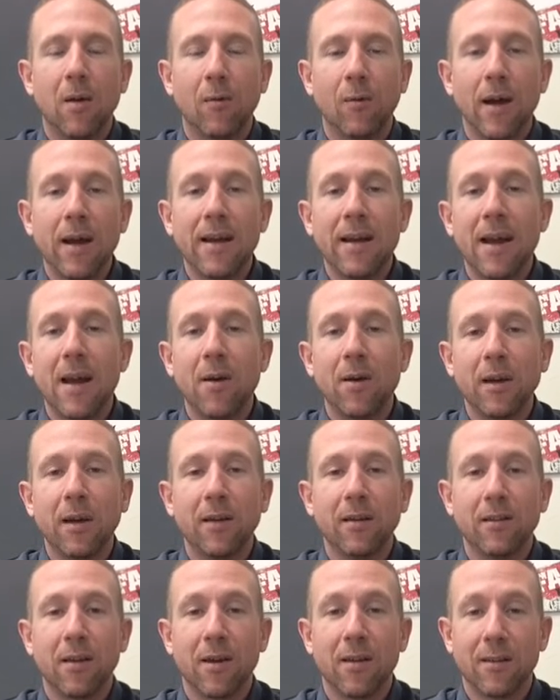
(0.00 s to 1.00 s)
right now
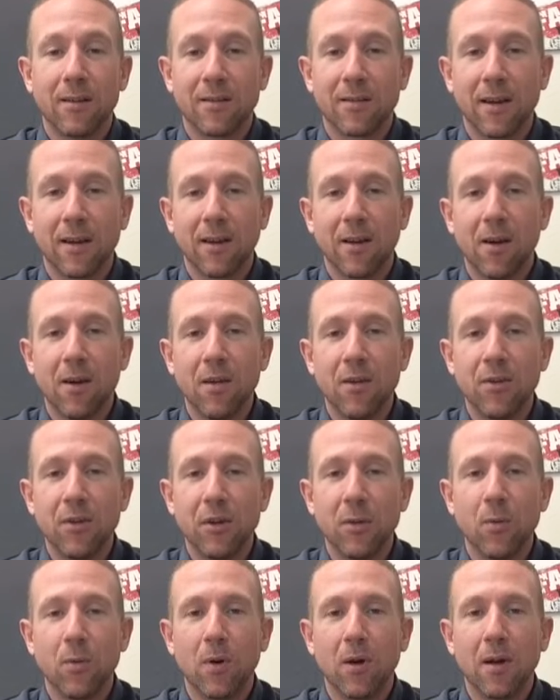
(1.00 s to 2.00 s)
you're on the
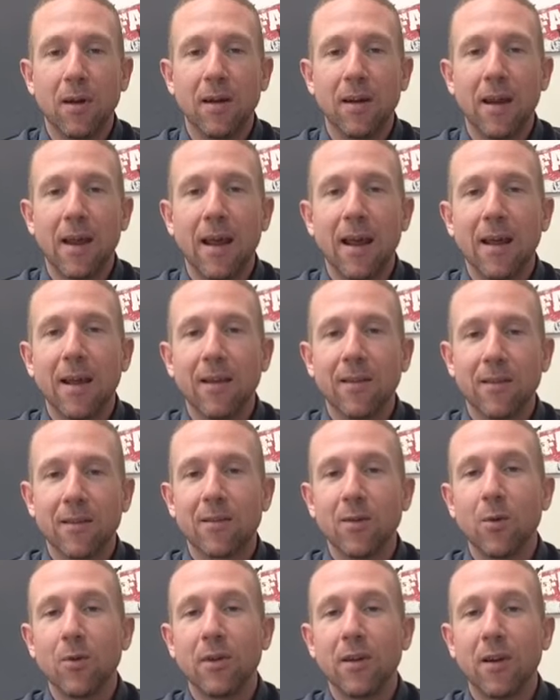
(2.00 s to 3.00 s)
psychology one, and the
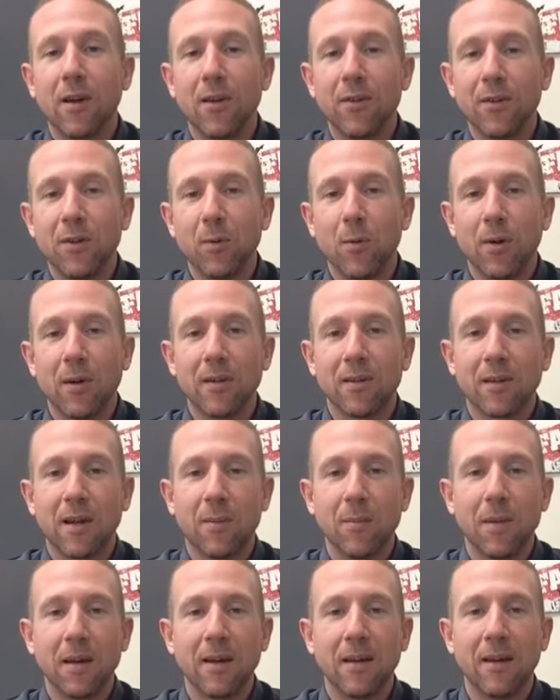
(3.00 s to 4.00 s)
sociology one is
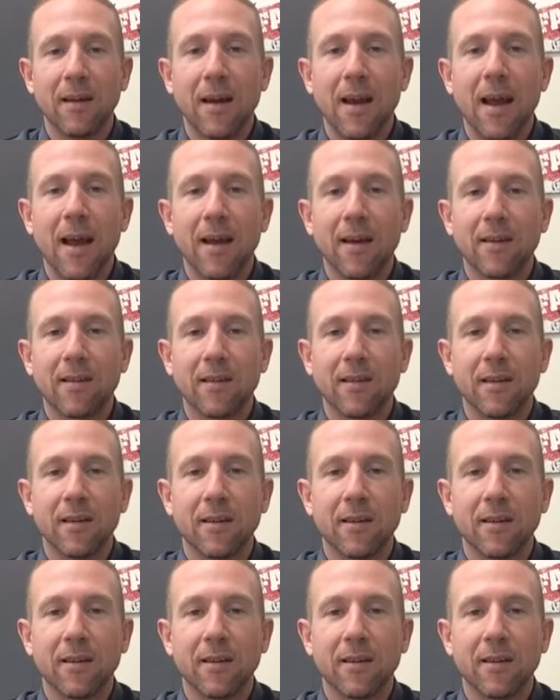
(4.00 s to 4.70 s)
coming next.